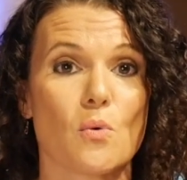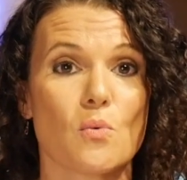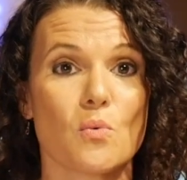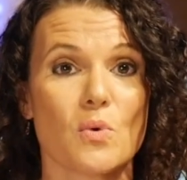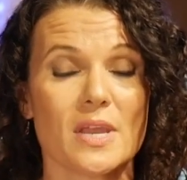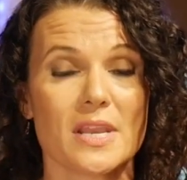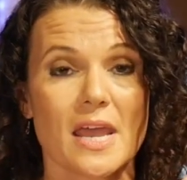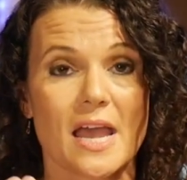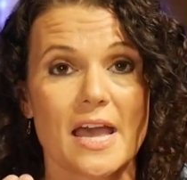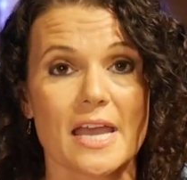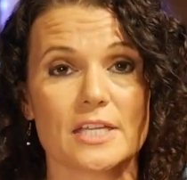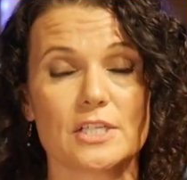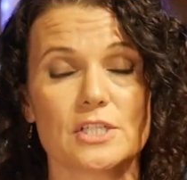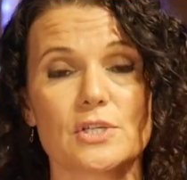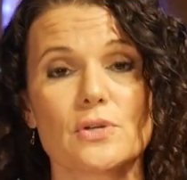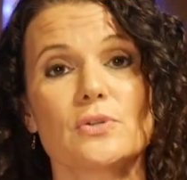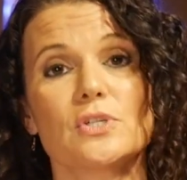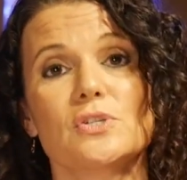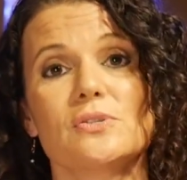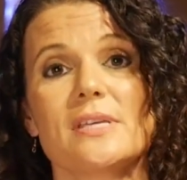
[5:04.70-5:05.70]
when I
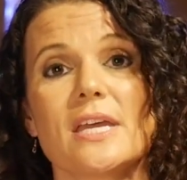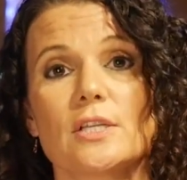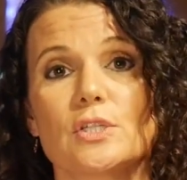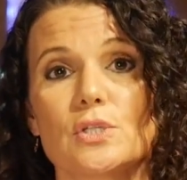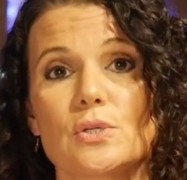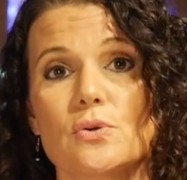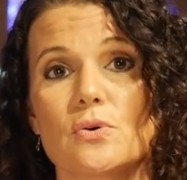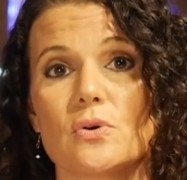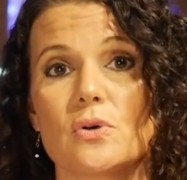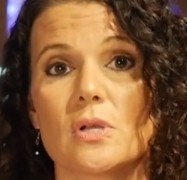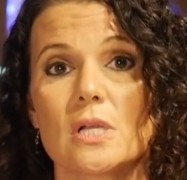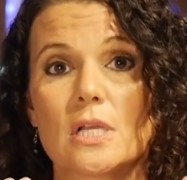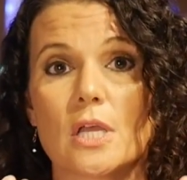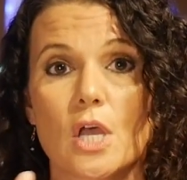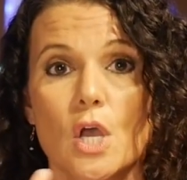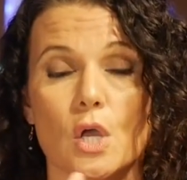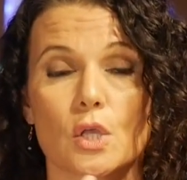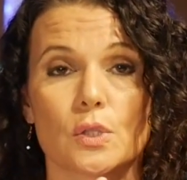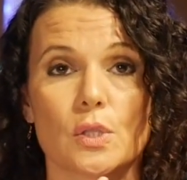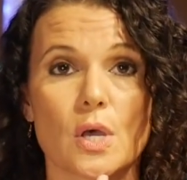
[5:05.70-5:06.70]
showed you that tool,
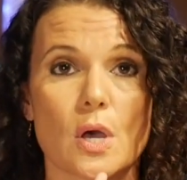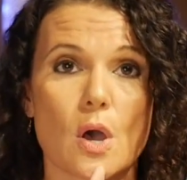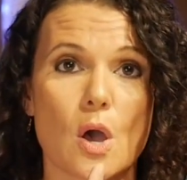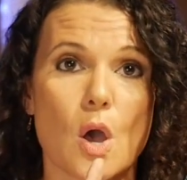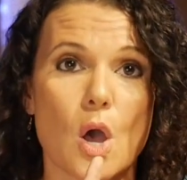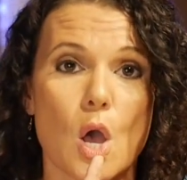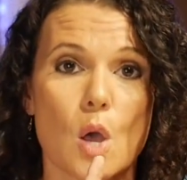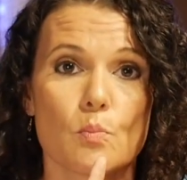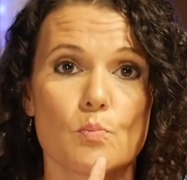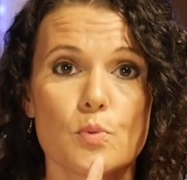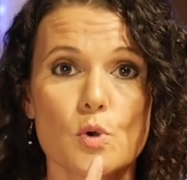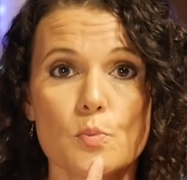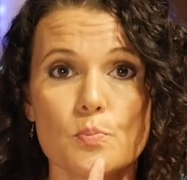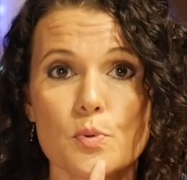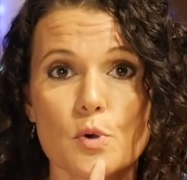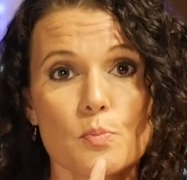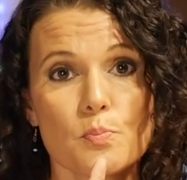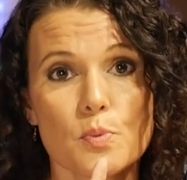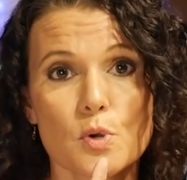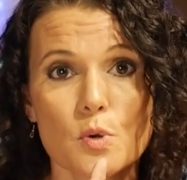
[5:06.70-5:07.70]
the boop
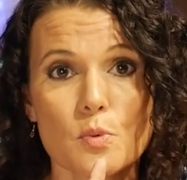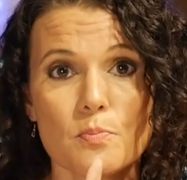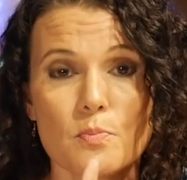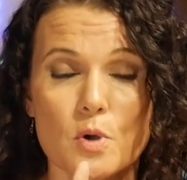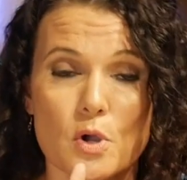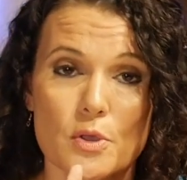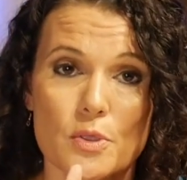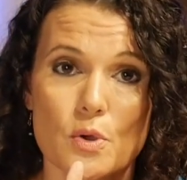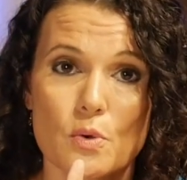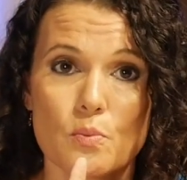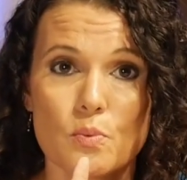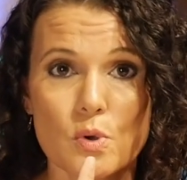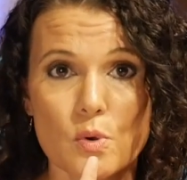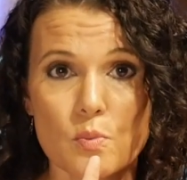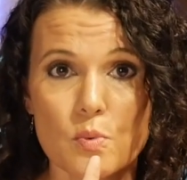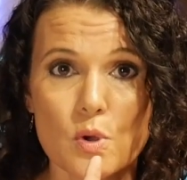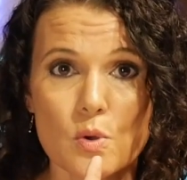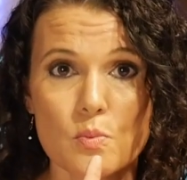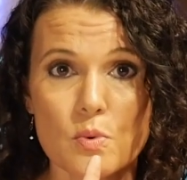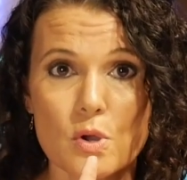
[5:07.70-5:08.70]
boop boop or the woo
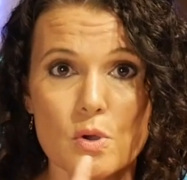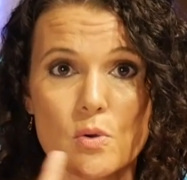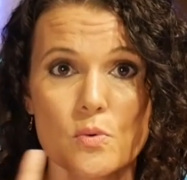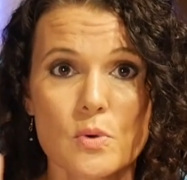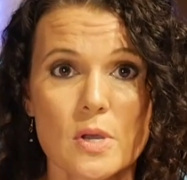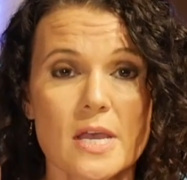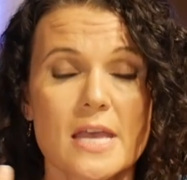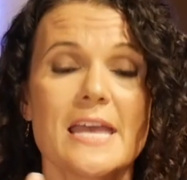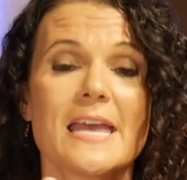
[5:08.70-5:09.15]
woo woo,